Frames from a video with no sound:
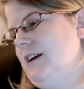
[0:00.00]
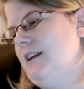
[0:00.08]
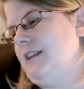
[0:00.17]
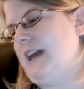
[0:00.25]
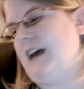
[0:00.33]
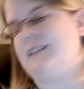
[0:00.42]

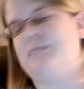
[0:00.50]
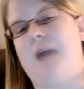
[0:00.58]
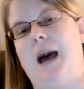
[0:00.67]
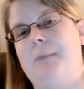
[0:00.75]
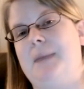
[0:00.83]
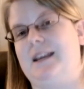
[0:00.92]
That's
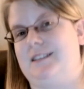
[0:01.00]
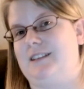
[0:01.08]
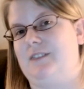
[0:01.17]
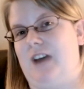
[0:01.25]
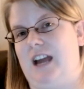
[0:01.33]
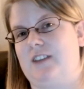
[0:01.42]
my best
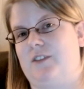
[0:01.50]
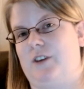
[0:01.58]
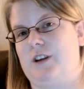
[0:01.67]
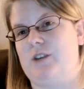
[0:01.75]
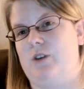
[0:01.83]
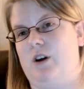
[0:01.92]
advice for
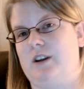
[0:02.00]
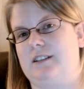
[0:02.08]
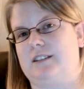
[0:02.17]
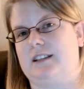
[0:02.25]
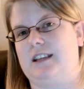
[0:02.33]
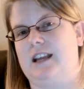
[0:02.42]
you,
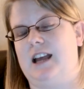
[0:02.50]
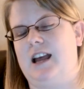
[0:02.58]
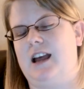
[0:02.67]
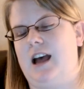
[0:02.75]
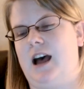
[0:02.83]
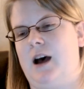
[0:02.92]
honestly.
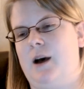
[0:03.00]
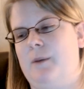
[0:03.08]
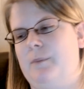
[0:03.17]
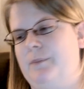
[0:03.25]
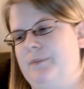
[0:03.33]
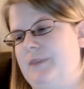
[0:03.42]

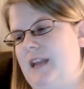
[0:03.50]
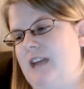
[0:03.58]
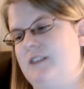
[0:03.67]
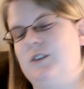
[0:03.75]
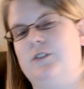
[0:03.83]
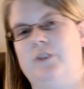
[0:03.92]
I
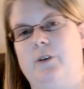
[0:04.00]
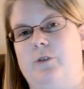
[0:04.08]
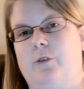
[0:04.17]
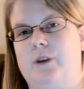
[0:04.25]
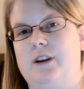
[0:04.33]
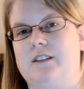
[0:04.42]
do feel
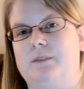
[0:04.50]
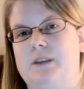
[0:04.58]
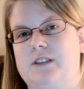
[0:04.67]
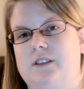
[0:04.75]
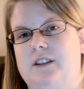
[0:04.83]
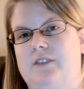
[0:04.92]
for you,
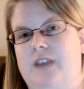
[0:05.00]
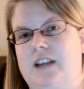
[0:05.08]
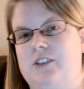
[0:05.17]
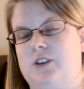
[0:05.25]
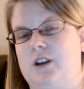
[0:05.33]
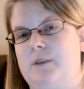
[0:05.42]
especially the
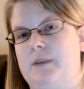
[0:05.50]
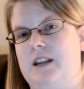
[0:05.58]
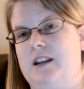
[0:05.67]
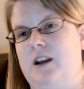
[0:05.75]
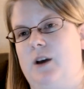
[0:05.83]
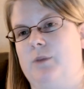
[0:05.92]
fact you're going to be
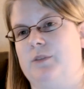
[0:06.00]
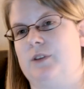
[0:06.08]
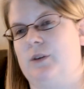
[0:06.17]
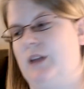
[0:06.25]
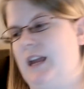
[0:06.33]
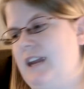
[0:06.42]
getting home
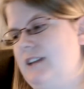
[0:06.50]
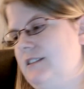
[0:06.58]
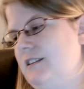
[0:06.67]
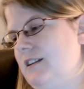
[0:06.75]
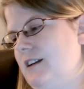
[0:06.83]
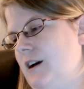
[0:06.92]
so late.
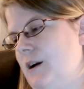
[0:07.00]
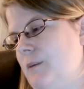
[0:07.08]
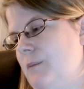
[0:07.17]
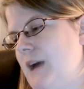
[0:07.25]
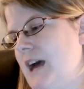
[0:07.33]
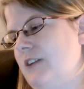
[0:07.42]

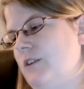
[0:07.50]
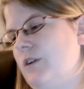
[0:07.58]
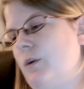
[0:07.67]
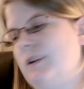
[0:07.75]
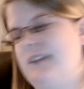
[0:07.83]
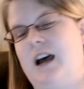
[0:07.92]
I don't
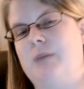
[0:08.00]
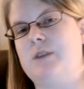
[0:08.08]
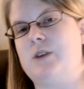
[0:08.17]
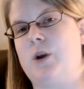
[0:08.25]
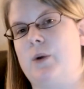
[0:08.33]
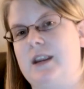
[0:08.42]
know what time
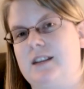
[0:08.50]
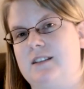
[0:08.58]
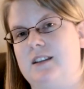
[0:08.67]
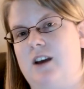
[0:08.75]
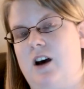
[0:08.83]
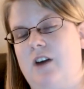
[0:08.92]
you go
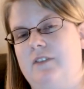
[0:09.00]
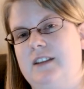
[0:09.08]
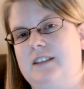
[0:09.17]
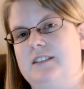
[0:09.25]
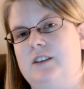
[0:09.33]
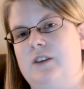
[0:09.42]
into the
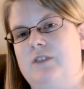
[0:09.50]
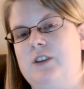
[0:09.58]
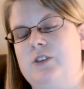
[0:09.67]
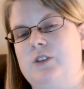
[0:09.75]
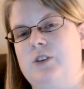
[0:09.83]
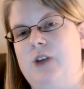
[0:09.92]
office, so if
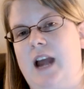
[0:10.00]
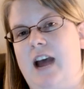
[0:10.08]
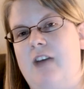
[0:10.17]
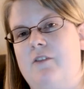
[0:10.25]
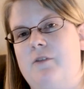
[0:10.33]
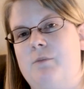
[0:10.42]
you do
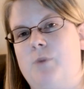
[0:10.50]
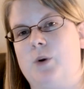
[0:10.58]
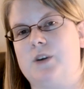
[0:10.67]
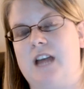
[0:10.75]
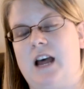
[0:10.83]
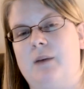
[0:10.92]
have
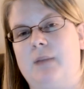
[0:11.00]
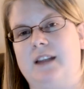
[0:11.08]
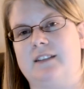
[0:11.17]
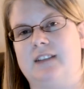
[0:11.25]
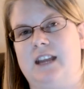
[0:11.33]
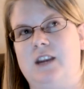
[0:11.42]
more time,
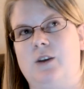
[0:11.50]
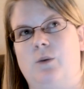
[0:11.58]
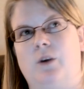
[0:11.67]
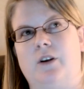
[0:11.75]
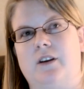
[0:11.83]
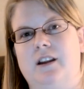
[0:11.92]
like say you
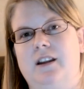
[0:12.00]
work,